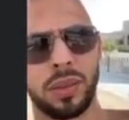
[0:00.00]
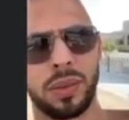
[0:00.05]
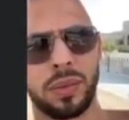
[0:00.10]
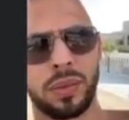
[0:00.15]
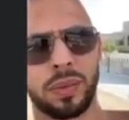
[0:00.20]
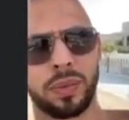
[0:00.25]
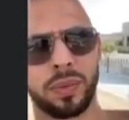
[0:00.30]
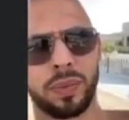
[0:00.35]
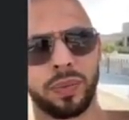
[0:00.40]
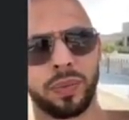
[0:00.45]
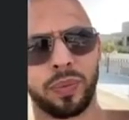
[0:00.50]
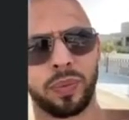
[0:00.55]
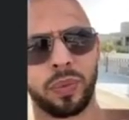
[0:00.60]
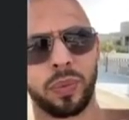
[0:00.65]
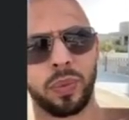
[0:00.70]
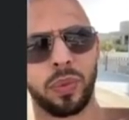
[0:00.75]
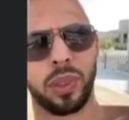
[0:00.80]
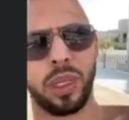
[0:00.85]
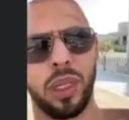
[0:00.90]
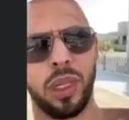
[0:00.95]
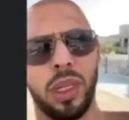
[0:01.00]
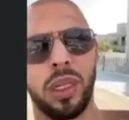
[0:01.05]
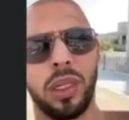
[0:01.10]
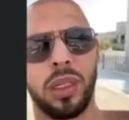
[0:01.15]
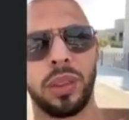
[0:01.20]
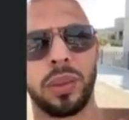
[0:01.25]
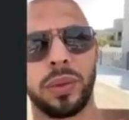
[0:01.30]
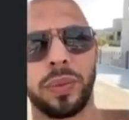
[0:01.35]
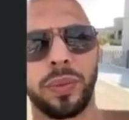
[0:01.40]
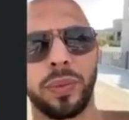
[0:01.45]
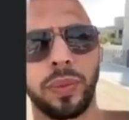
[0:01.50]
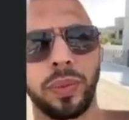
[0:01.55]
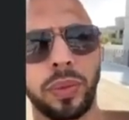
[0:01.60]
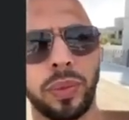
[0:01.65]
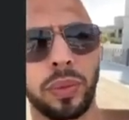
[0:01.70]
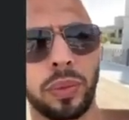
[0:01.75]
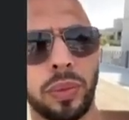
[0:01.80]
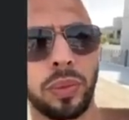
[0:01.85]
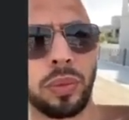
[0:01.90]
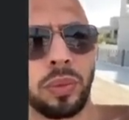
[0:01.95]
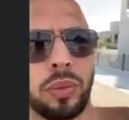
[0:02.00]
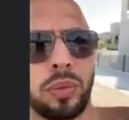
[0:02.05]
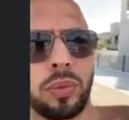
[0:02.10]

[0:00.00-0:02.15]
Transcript: Like, what are we here for?